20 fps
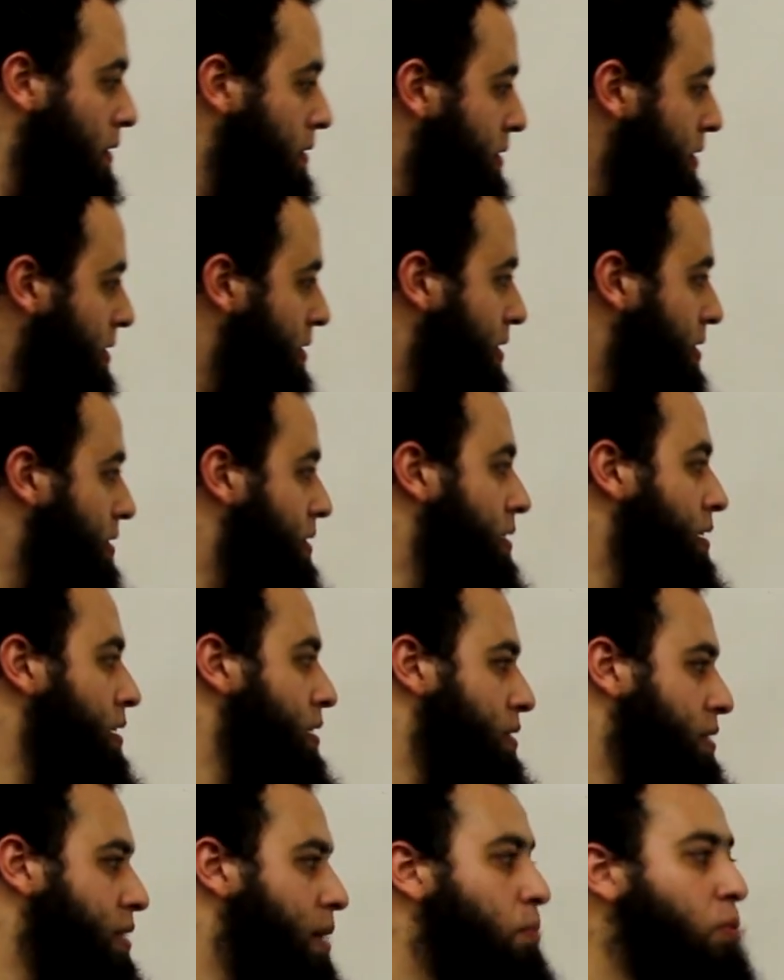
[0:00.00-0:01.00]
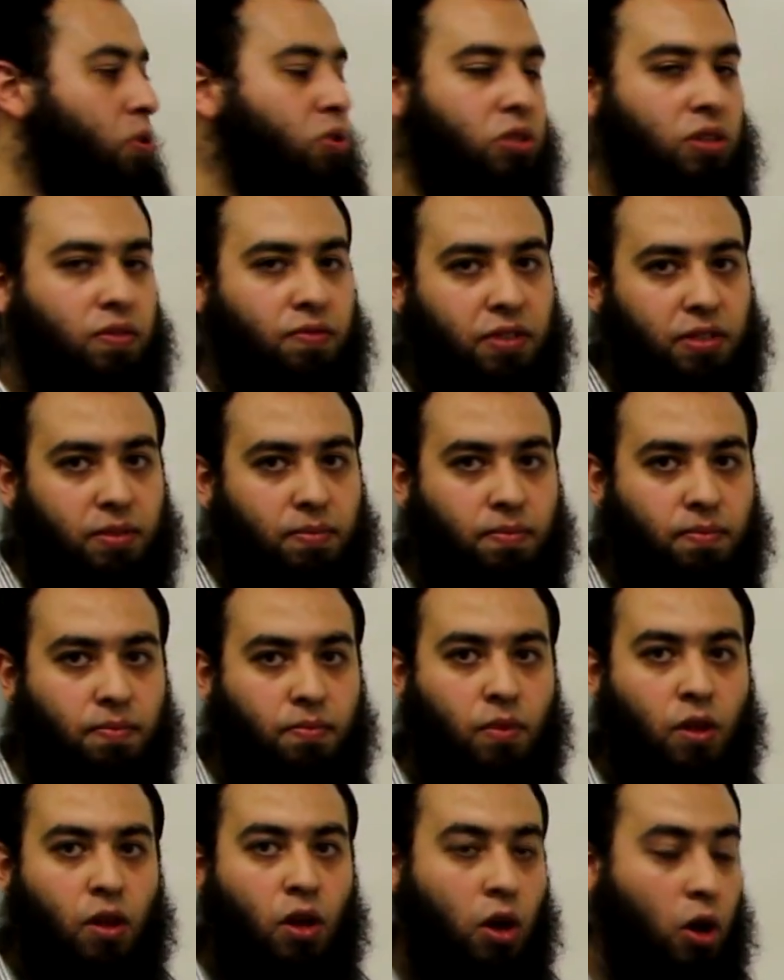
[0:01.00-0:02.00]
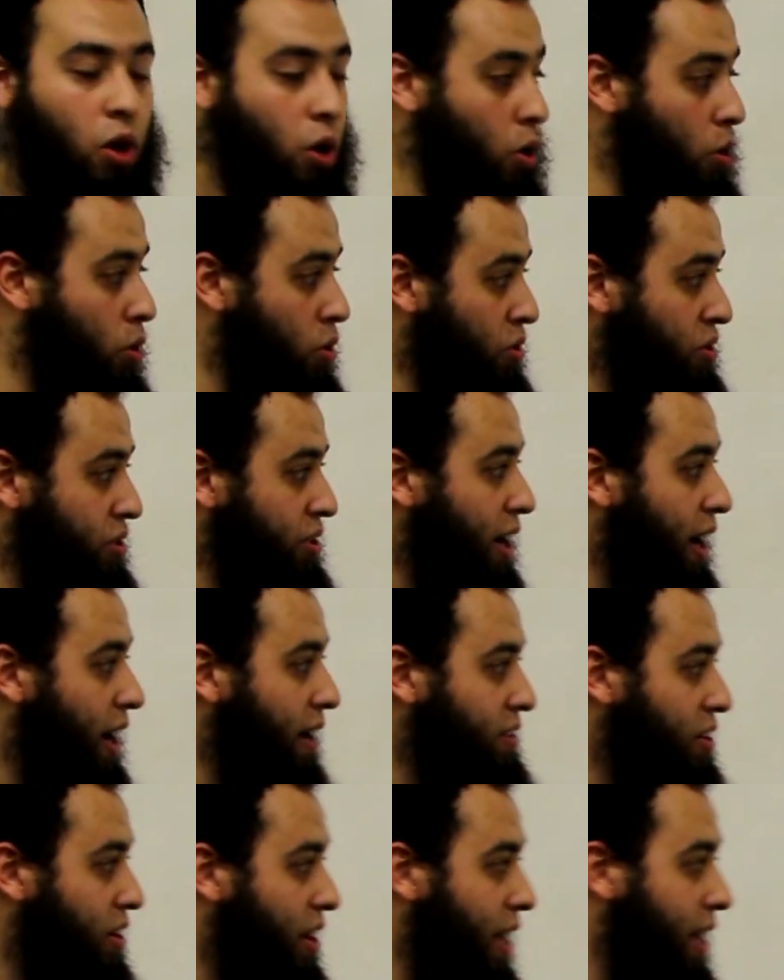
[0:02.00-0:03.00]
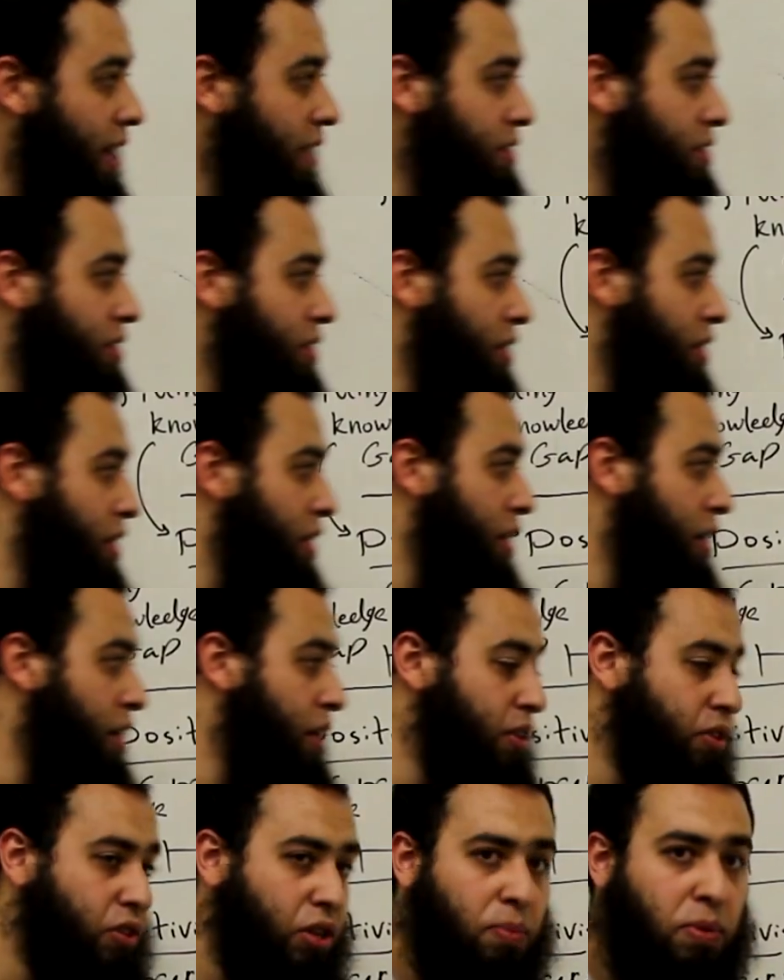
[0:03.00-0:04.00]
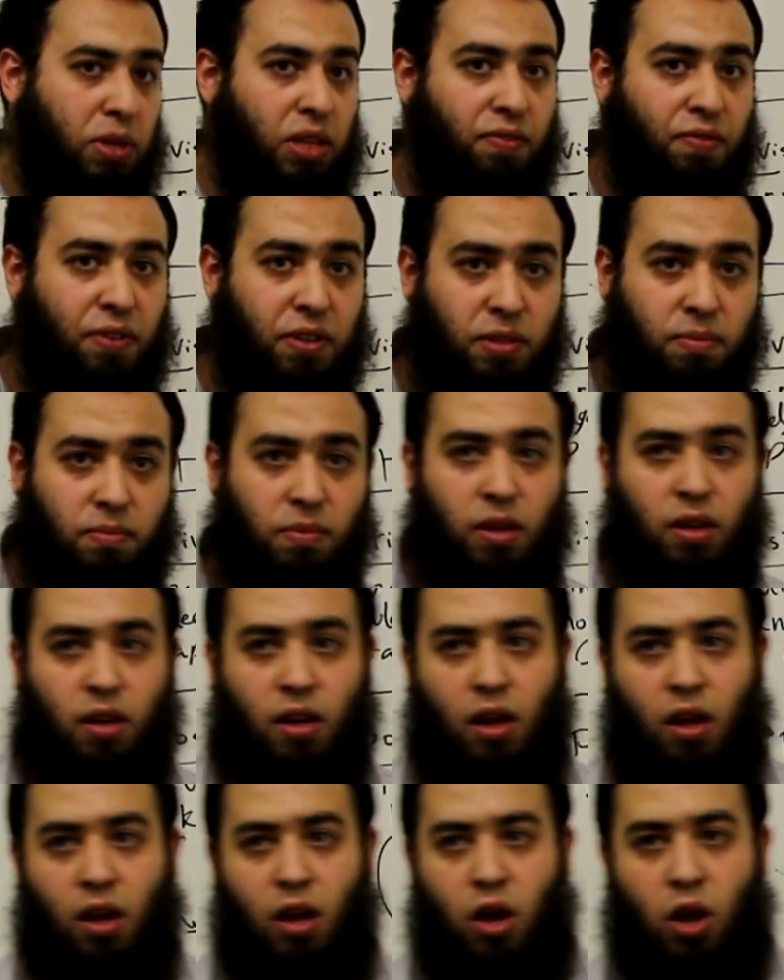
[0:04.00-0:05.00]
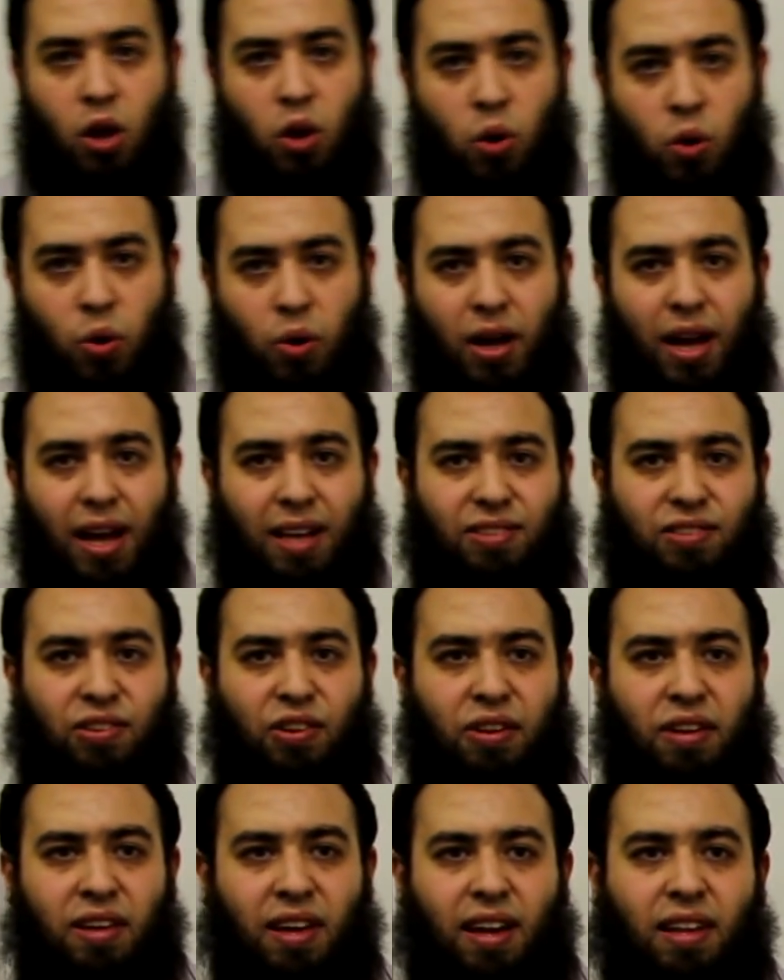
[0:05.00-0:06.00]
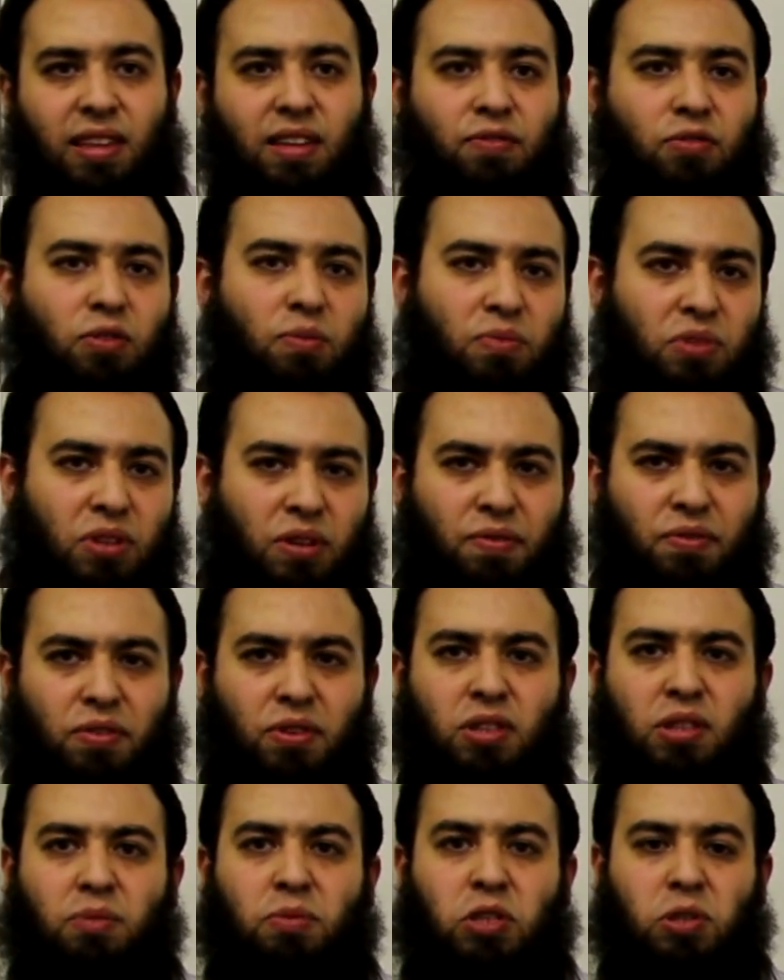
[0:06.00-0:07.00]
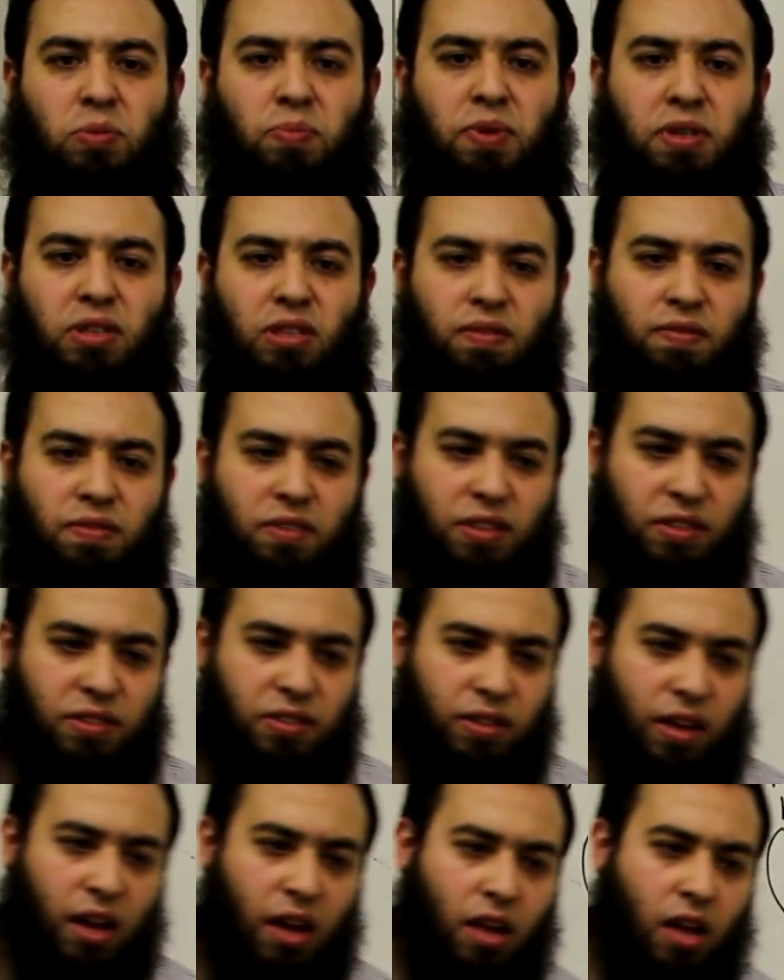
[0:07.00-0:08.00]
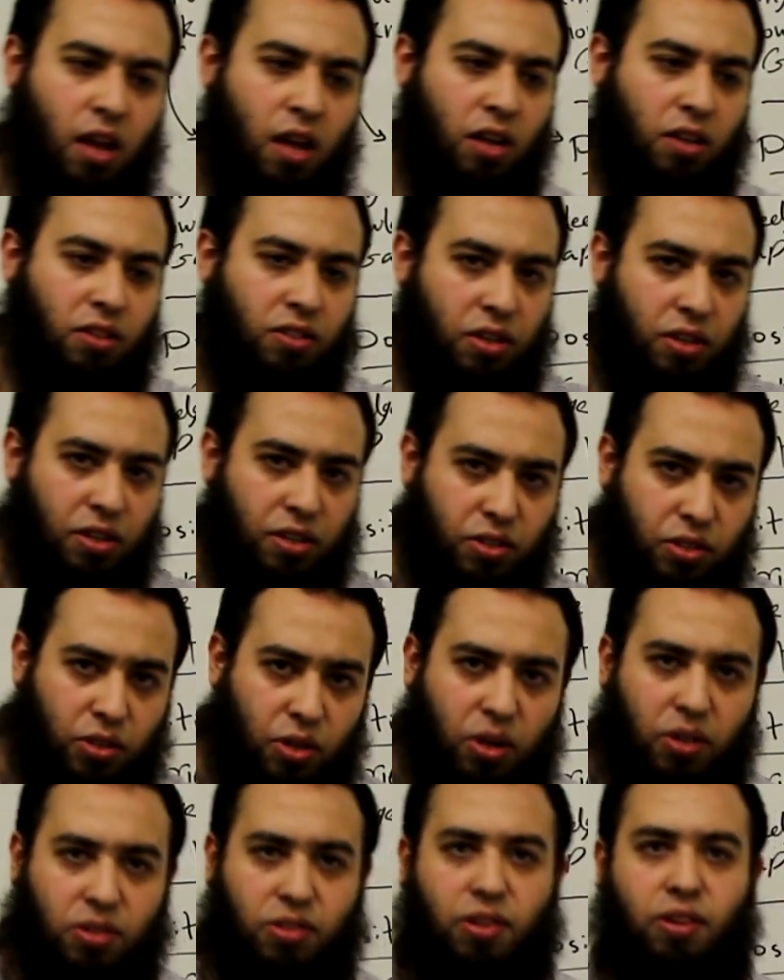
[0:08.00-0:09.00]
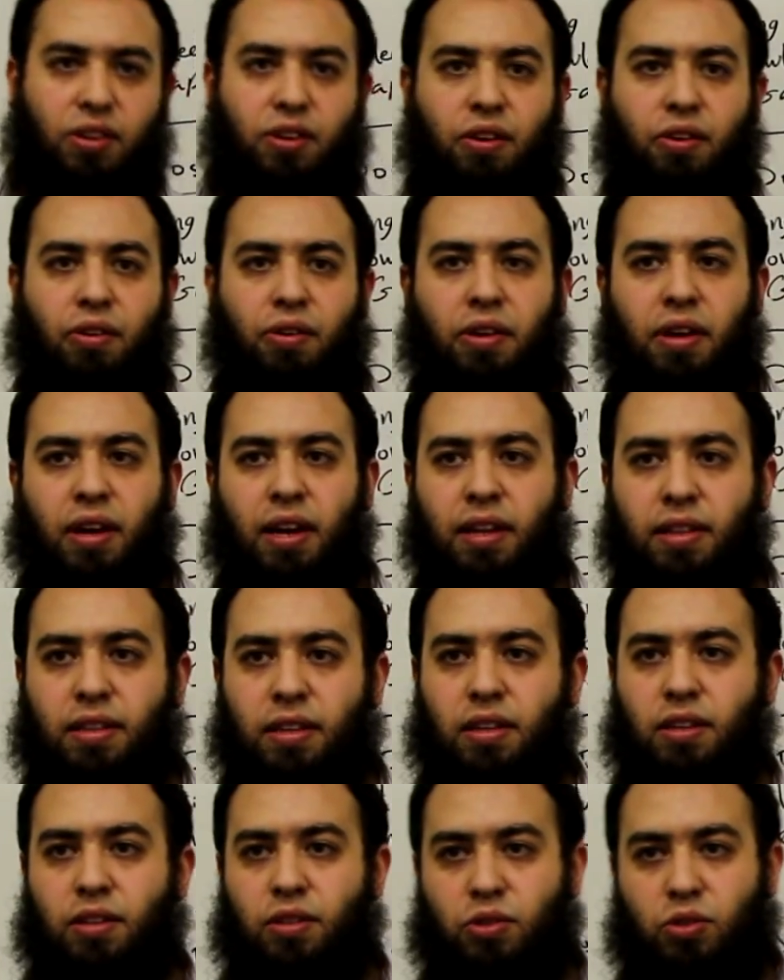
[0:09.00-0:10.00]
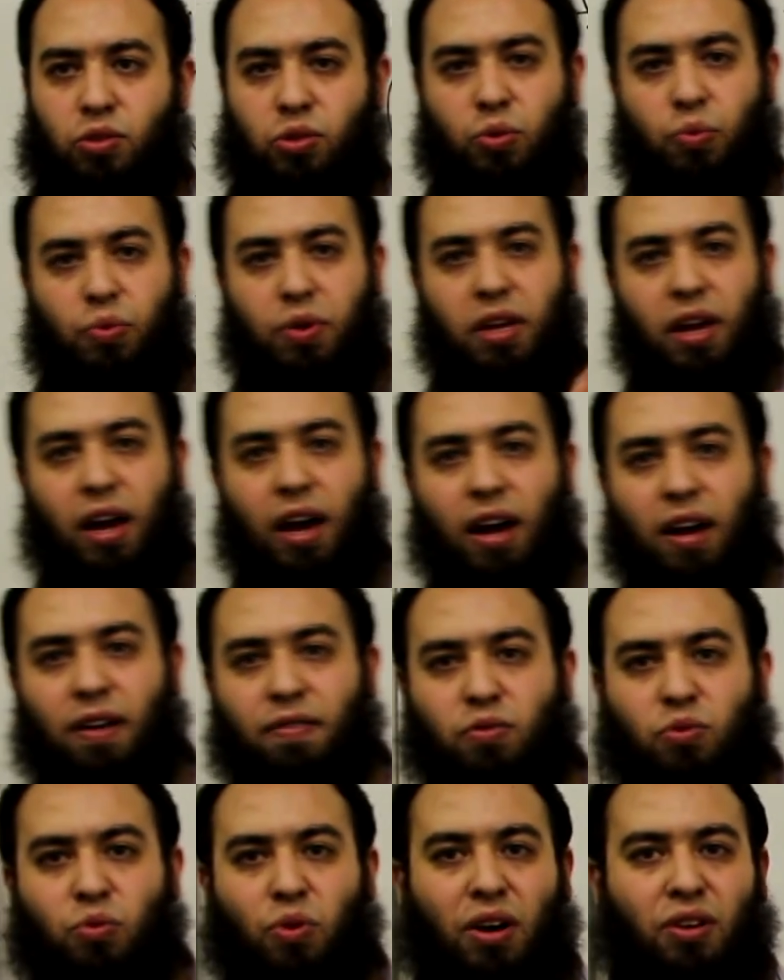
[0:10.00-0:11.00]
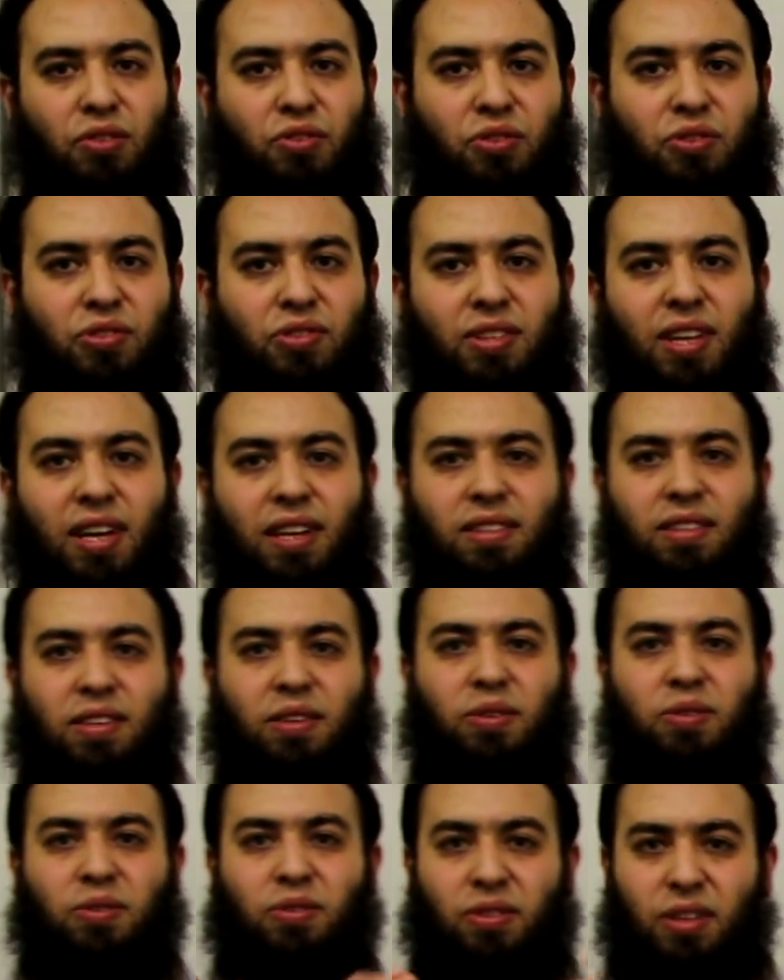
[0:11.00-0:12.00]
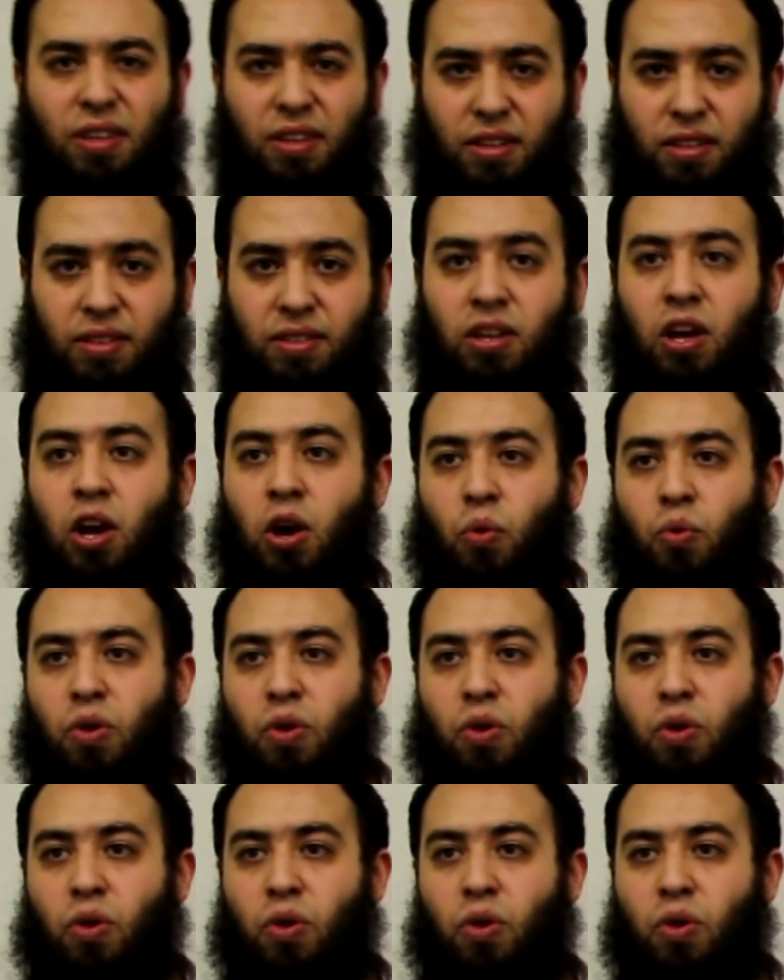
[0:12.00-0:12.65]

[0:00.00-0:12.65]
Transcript: This is the positivism. On the other hand, interpretivism look at the reality from different perspectives. They say there is no single reality, so we have to understand the context.